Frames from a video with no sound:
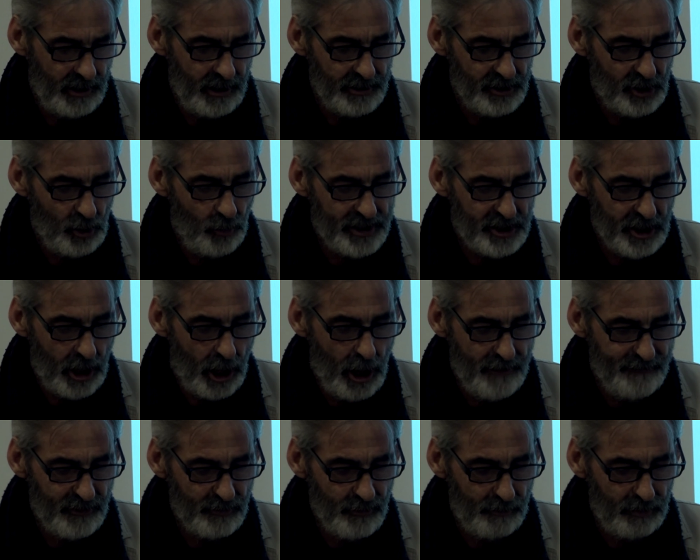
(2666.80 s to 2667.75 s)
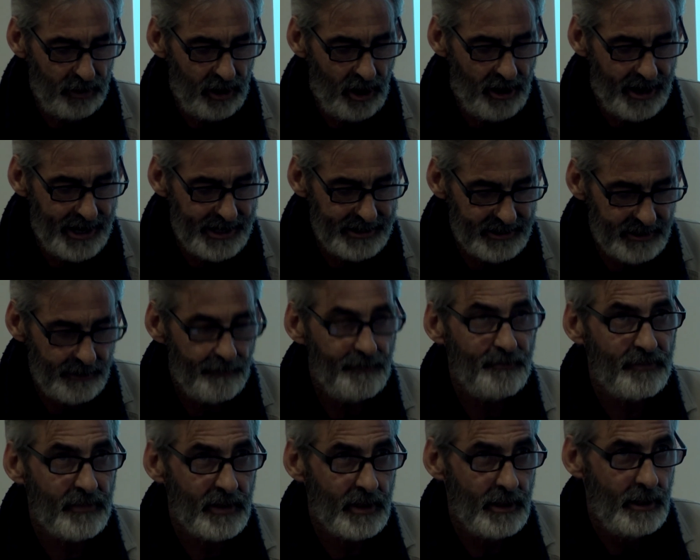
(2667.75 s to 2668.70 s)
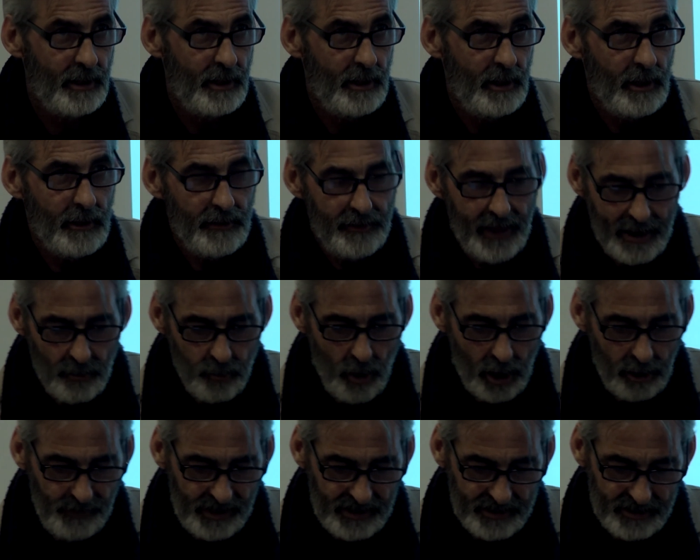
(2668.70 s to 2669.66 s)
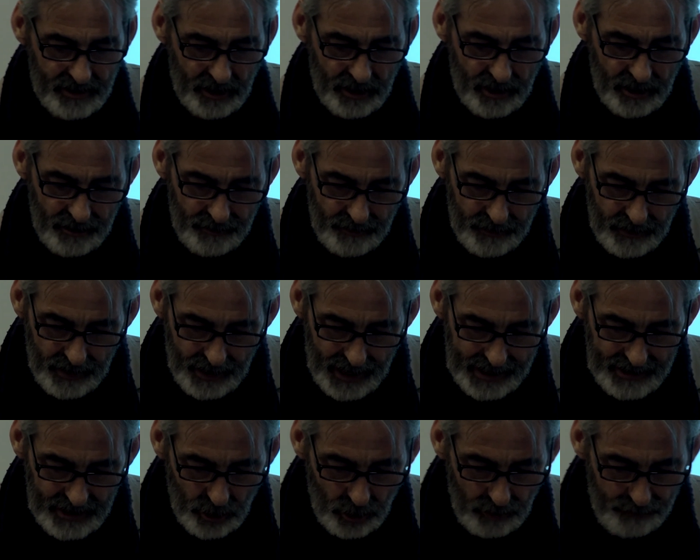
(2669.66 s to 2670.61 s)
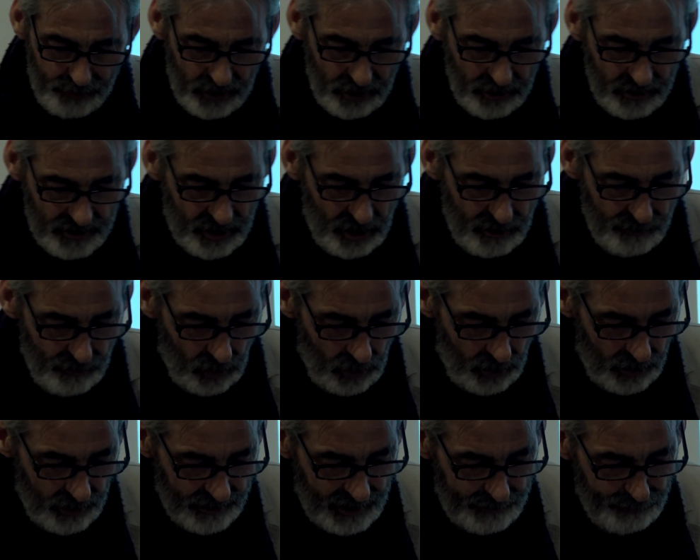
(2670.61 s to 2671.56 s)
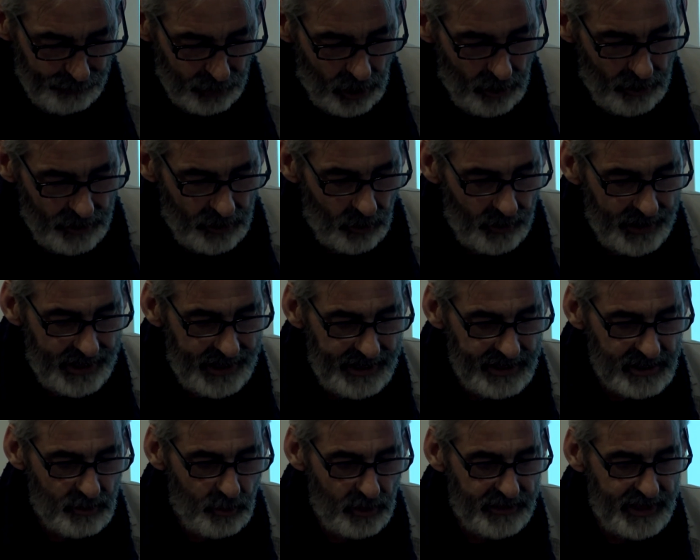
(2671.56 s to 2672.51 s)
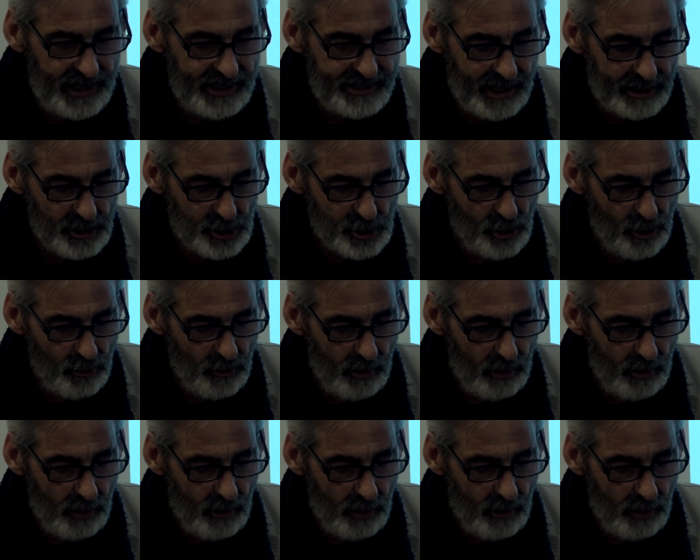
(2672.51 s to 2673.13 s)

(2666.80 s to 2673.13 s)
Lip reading: To which Ovid replies, "They wrong me, sir, and do abuse you more that blow your ears with these untrue